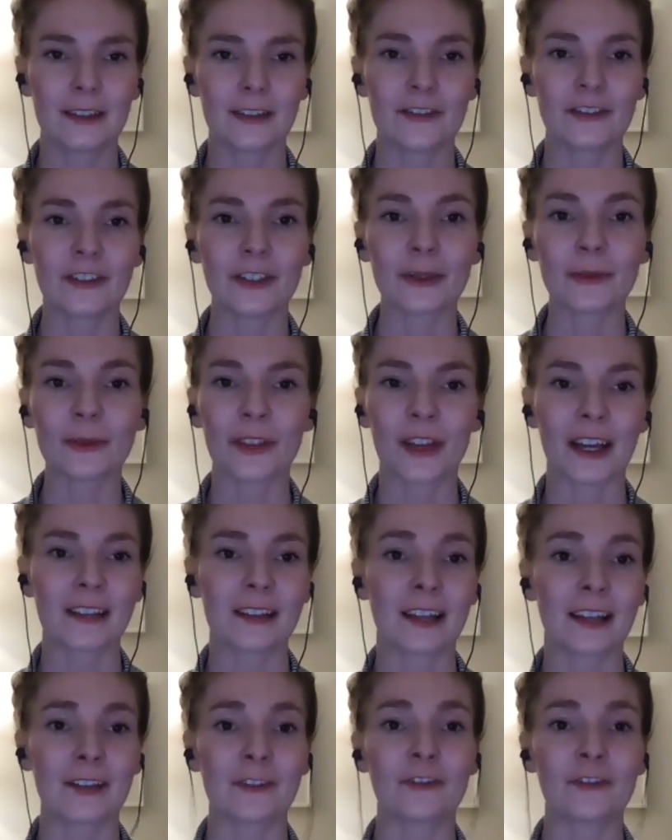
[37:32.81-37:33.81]
filled with that
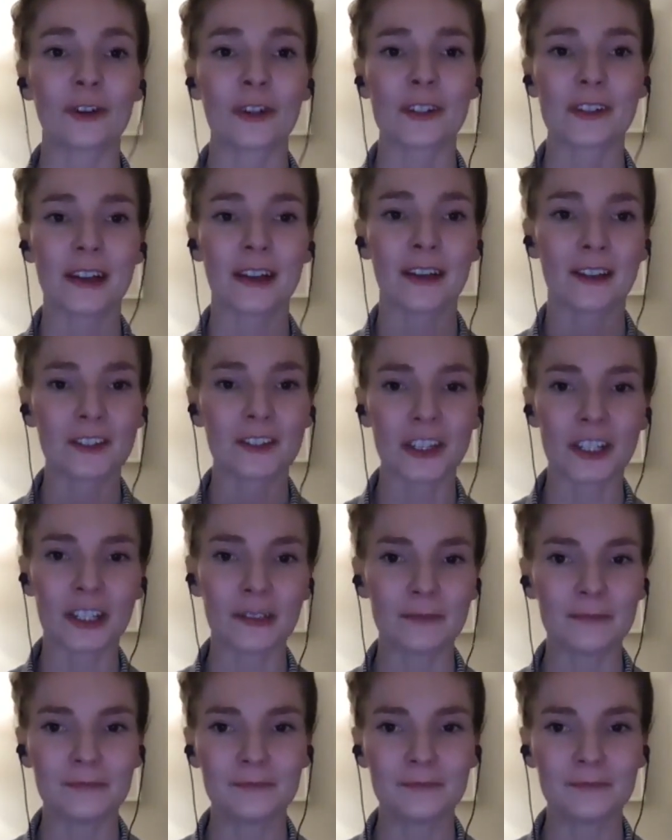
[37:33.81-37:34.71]
life force energy.